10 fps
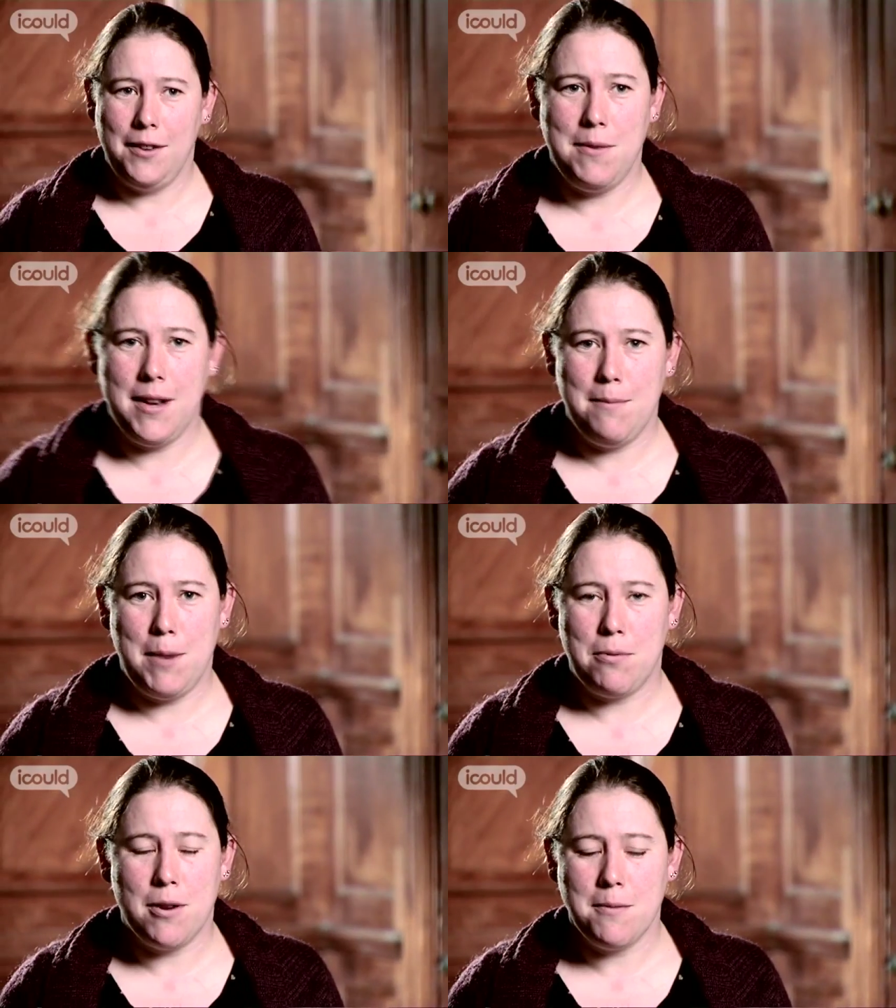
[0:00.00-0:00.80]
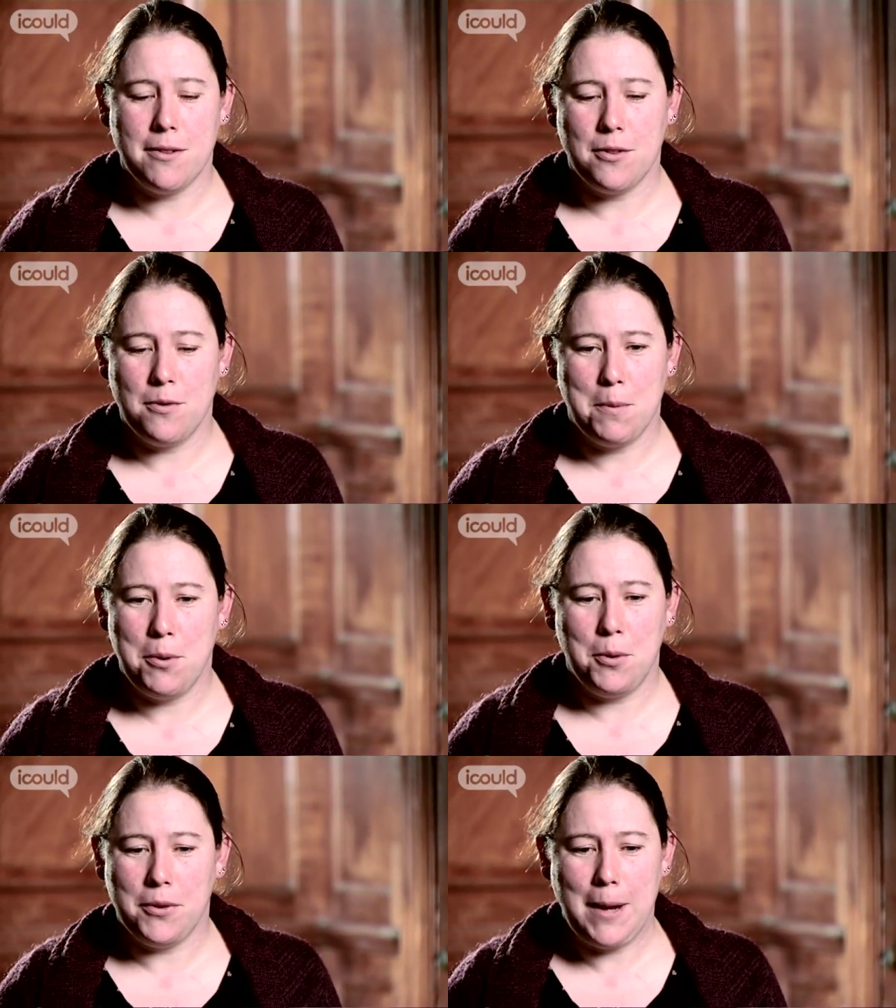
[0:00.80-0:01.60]
It's written in my primary school
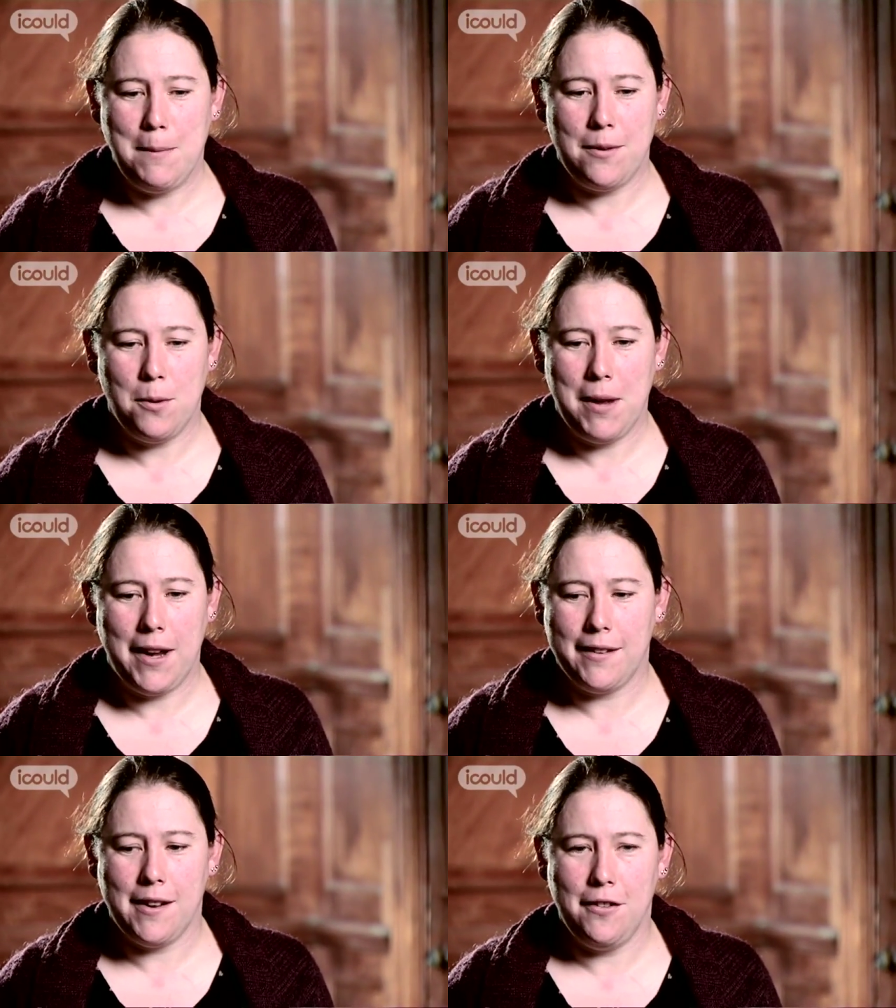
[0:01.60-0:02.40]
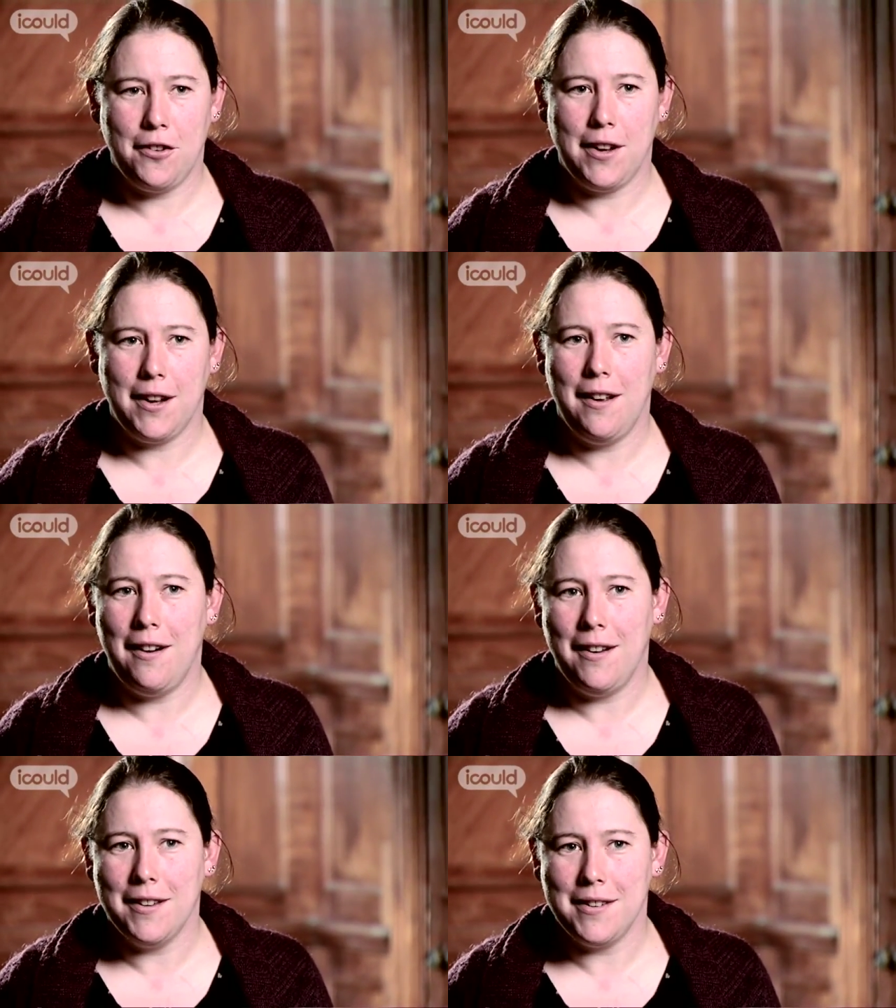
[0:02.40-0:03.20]
reports, Amy's not paying attention in
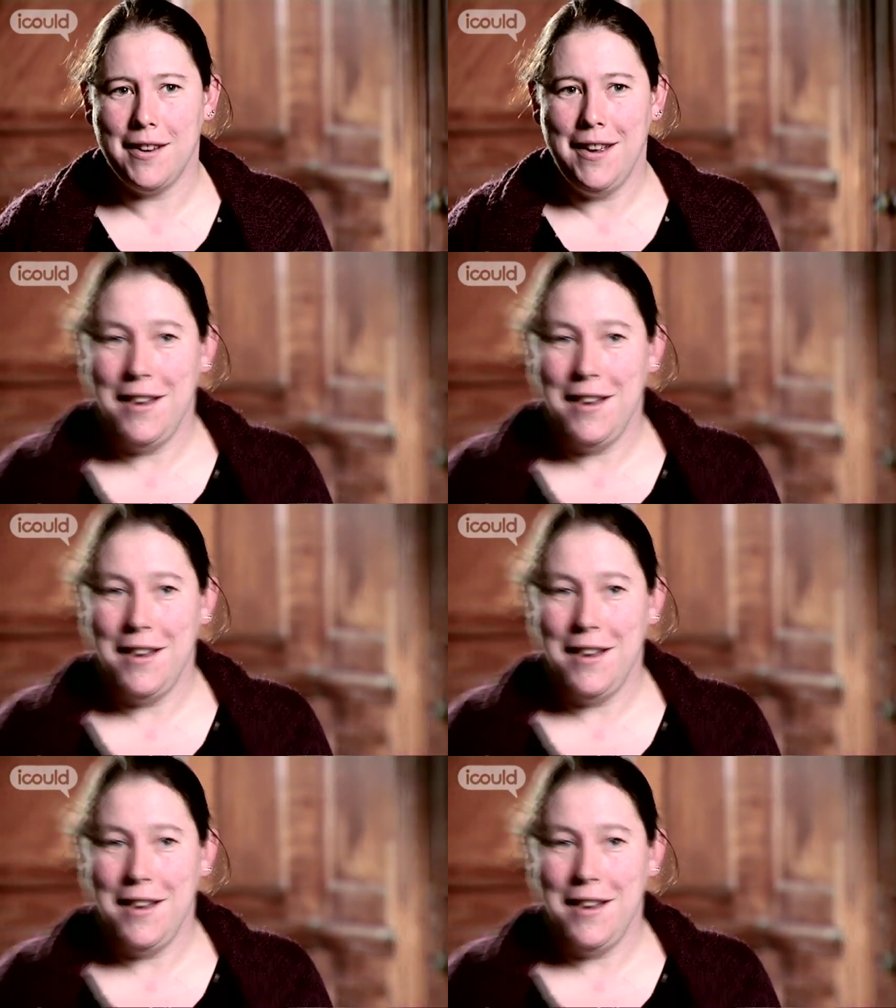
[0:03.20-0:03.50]
class.